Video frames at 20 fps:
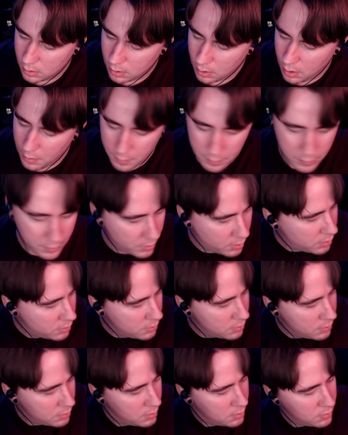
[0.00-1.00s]
But
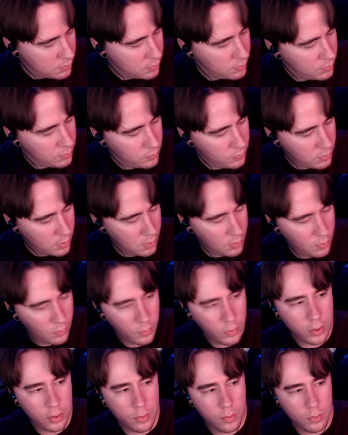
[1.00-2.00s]

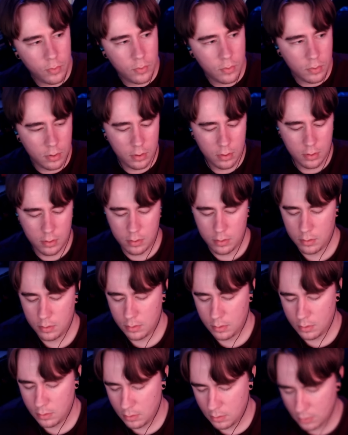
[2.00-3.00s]
when you're
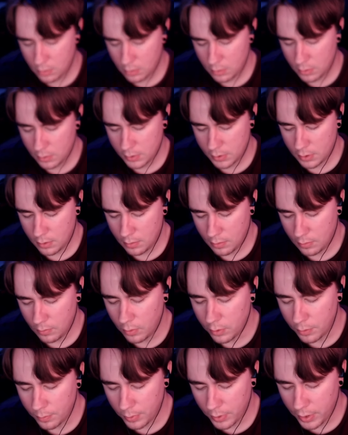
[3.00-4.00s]

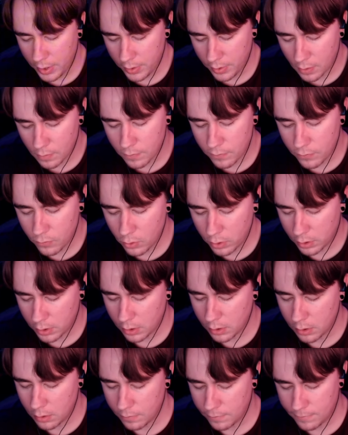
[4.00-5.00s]
playing like a
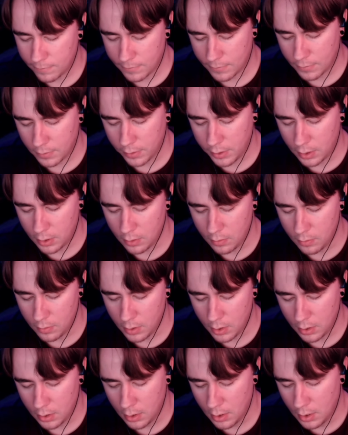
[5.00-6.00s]
4-curve link
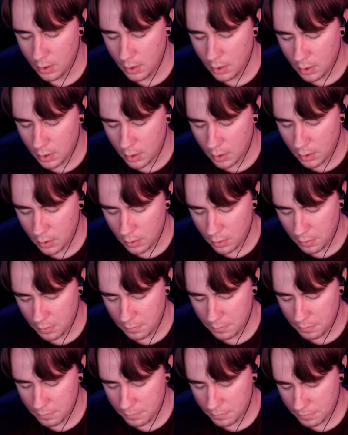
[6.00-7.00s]
unit,
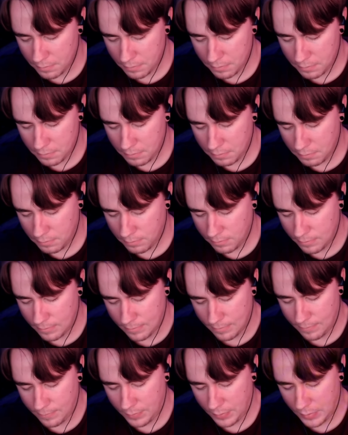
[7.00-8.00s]
you
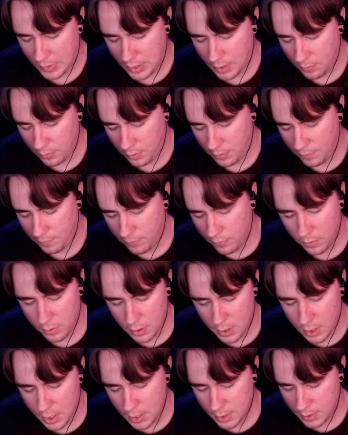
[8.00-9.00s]
can't really afford
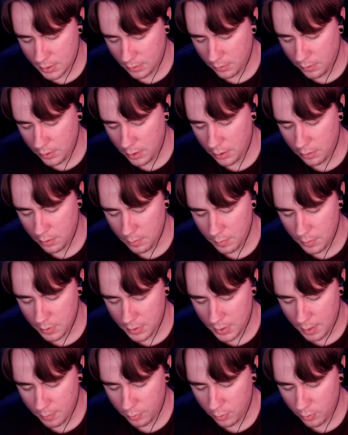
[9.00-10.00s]
not to link them at
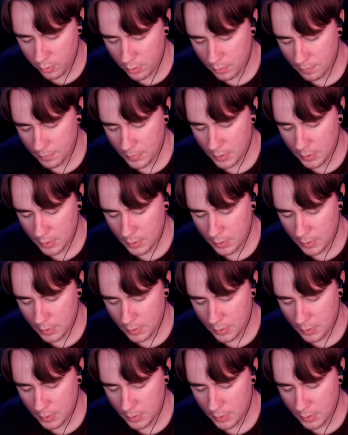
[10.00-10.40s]
that point.